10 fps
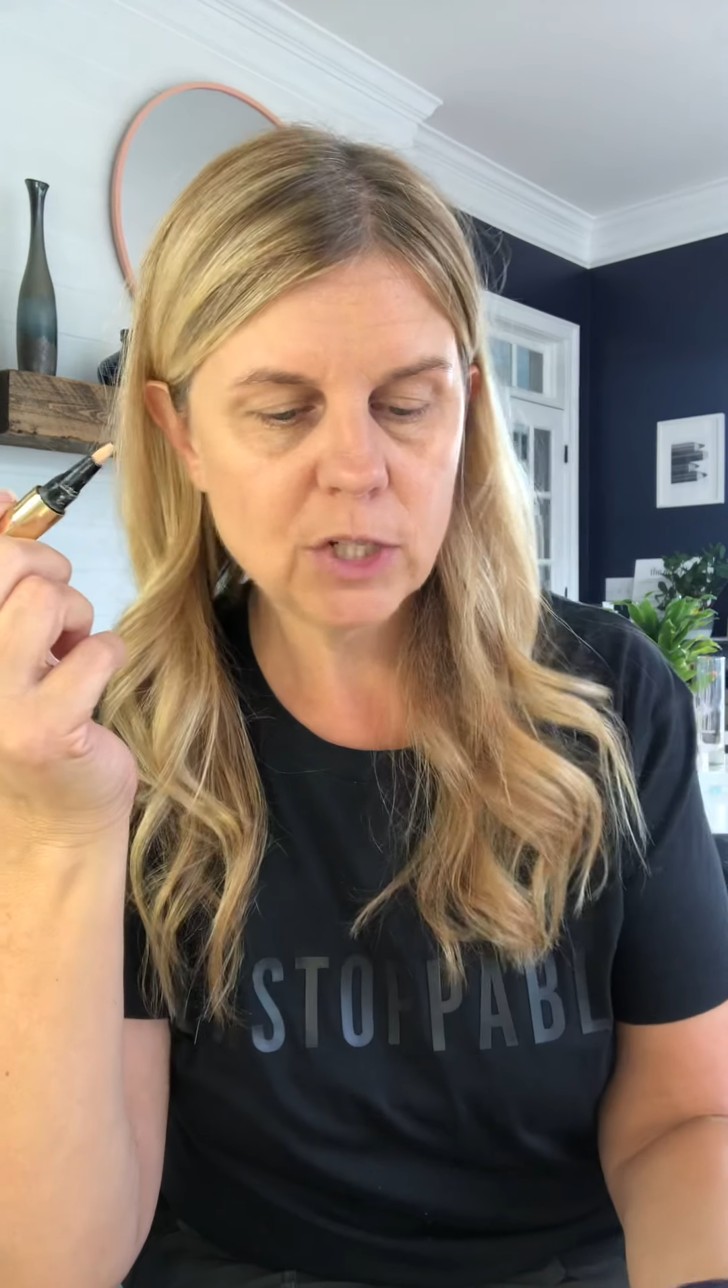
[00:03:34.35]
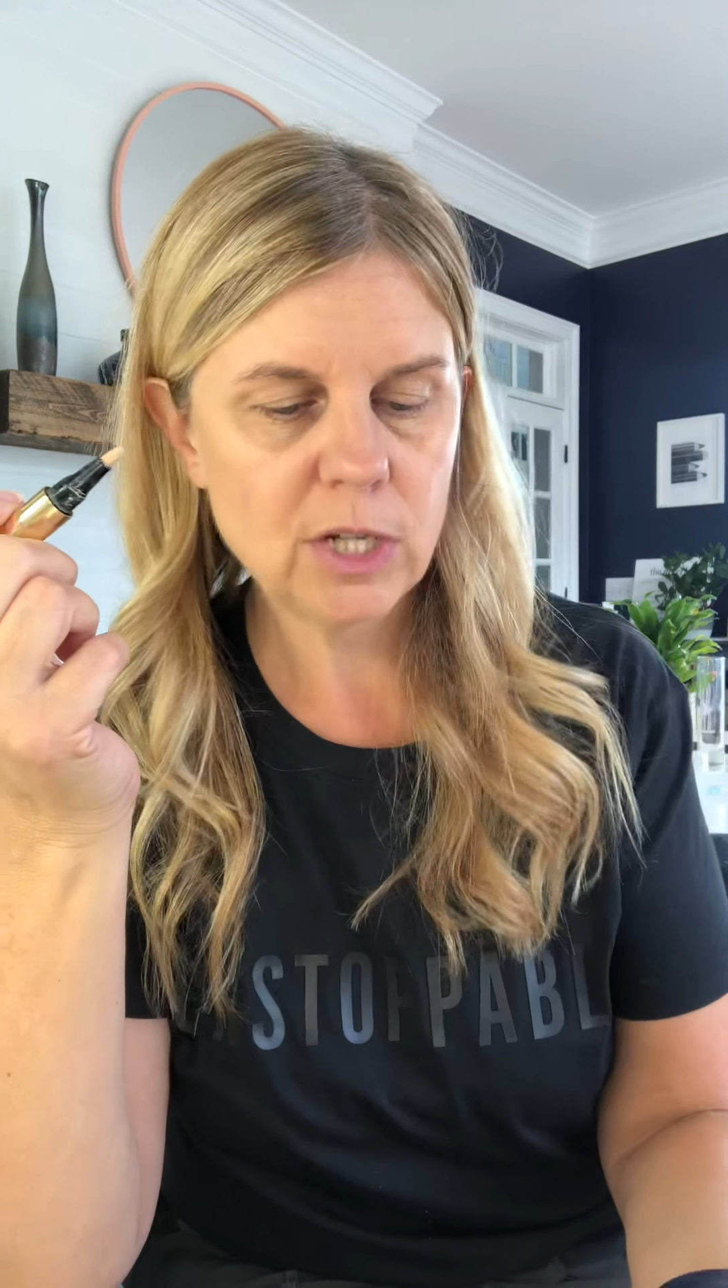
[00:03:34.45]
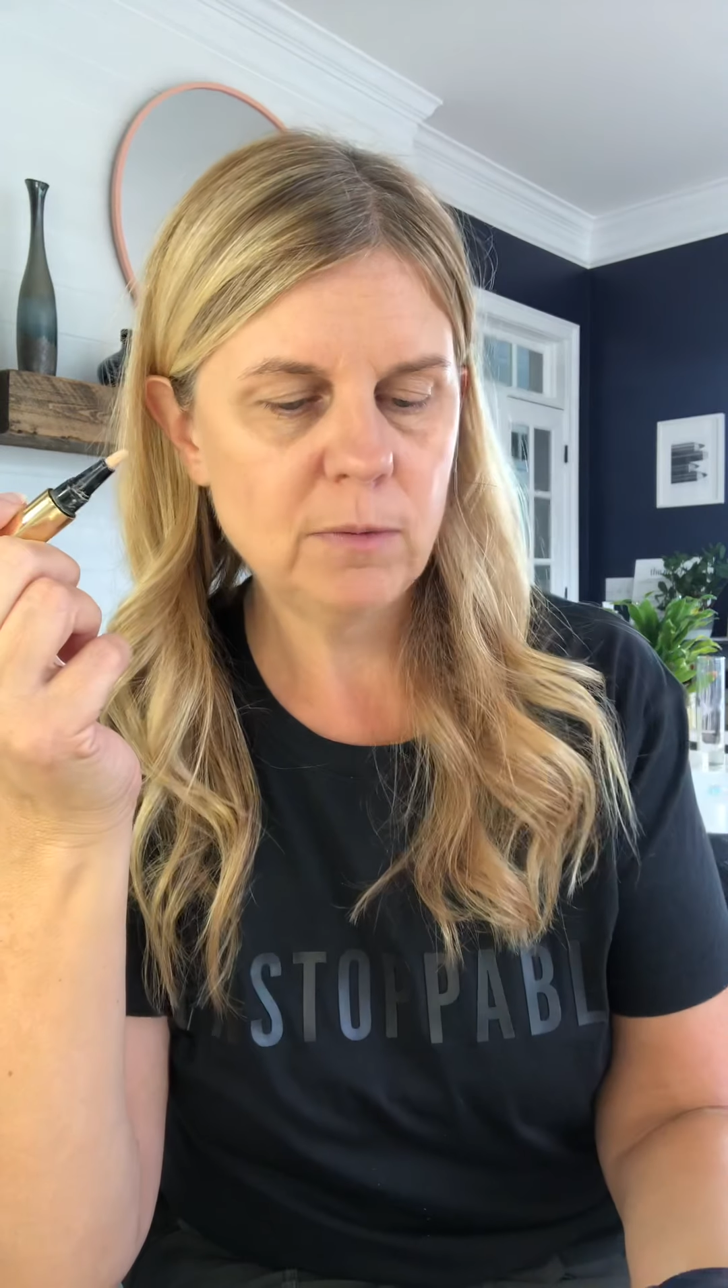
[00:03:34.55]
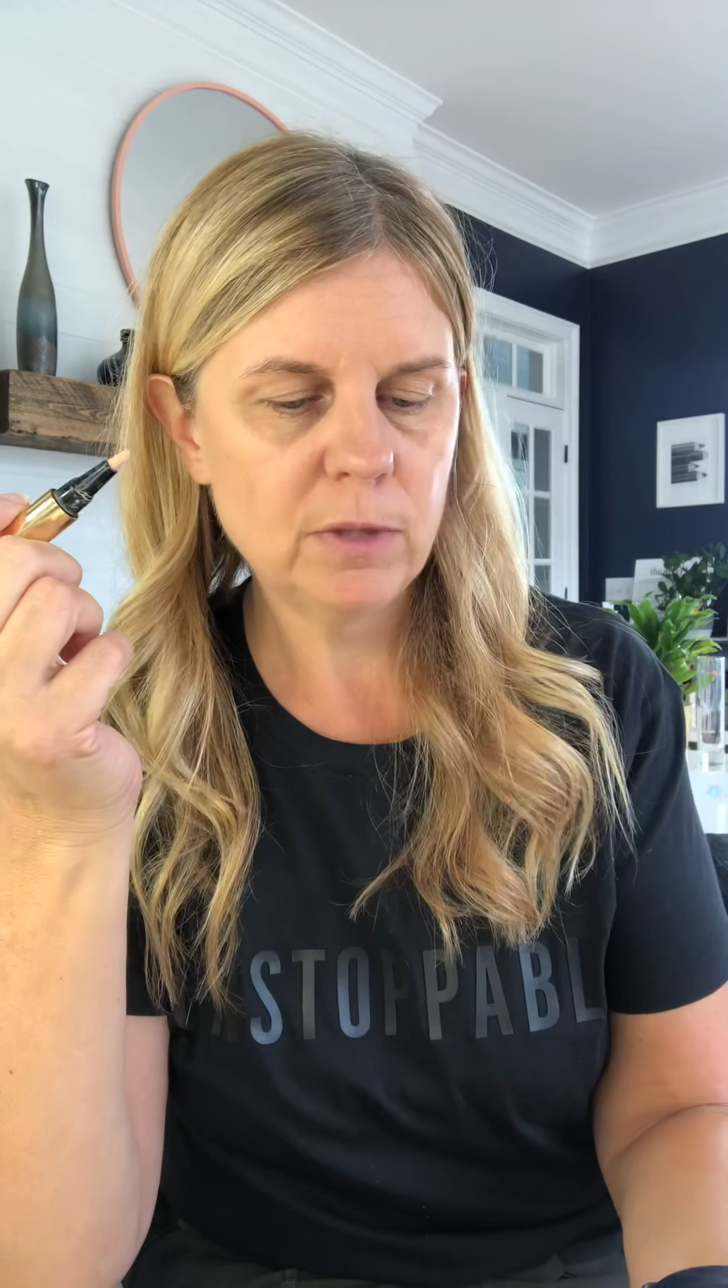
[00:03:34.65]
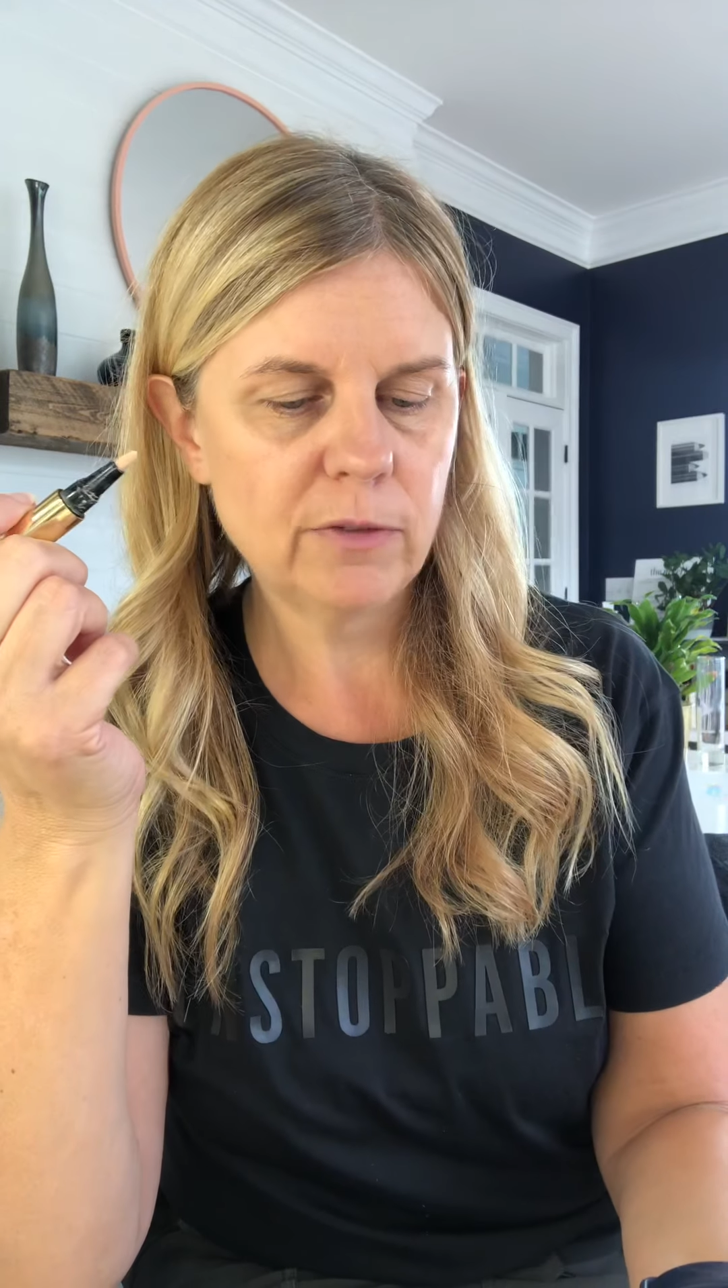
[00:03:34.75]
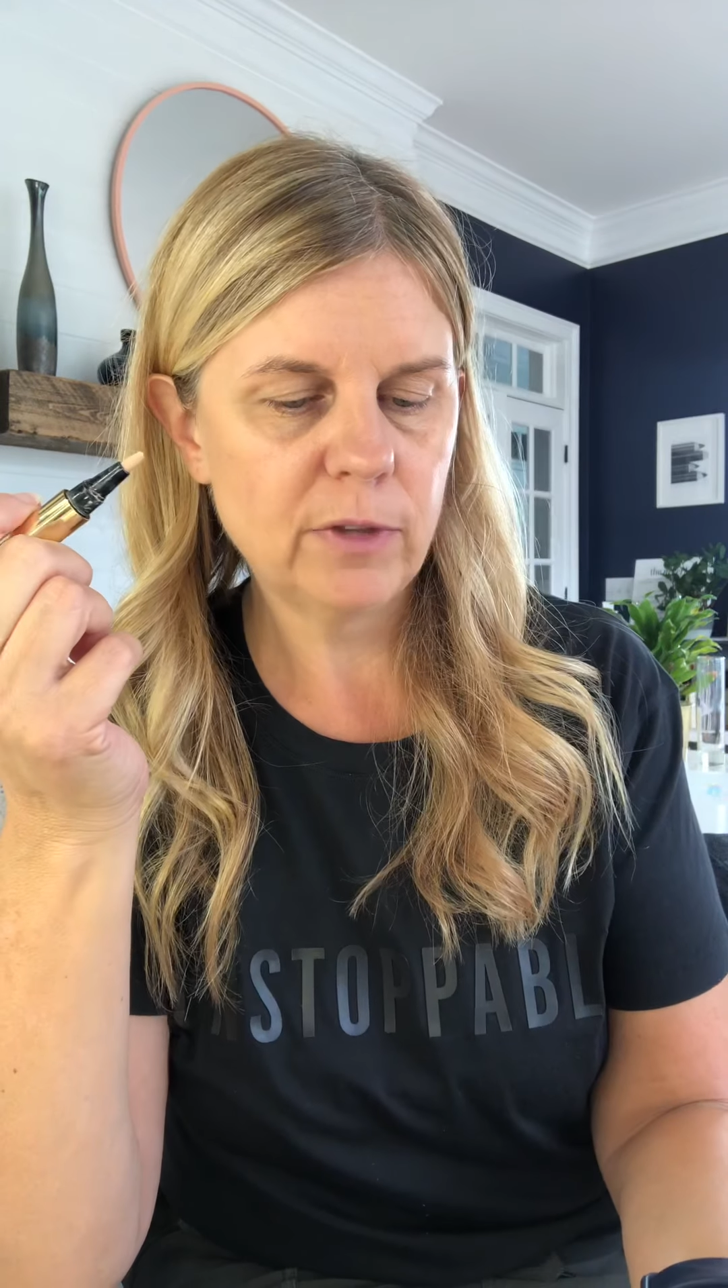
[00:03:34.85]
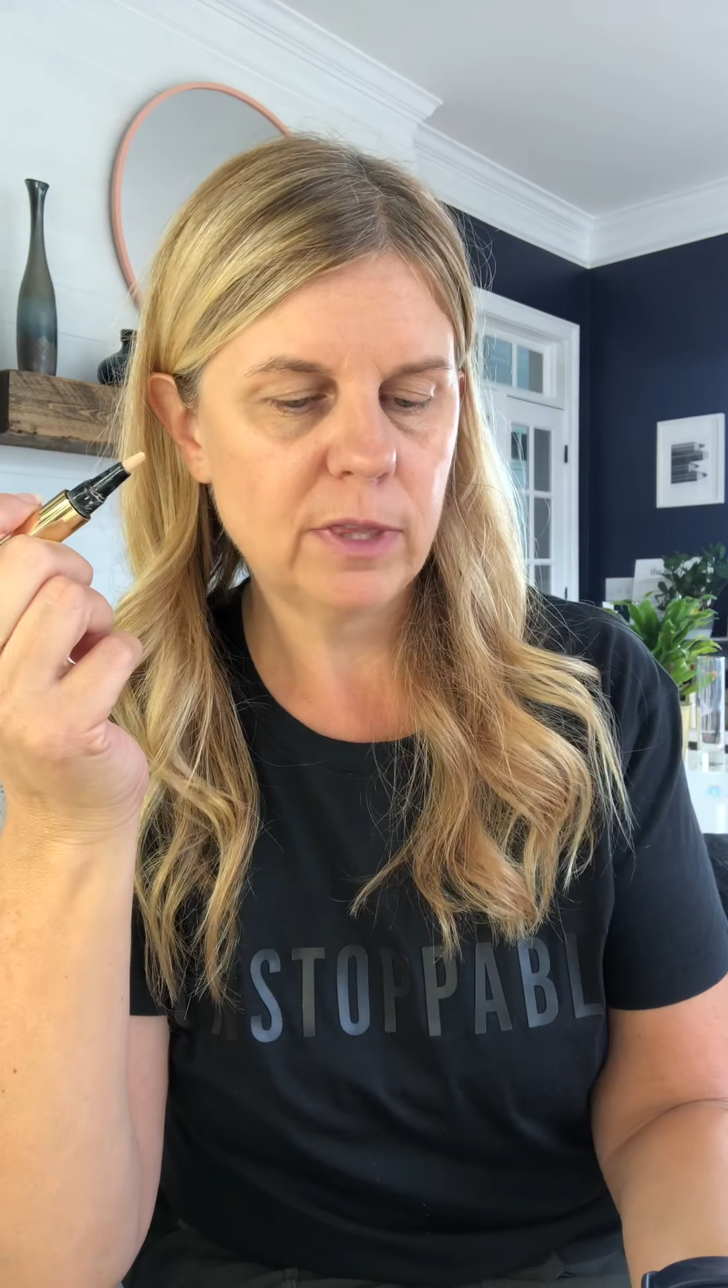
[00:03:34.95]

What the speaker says: shade for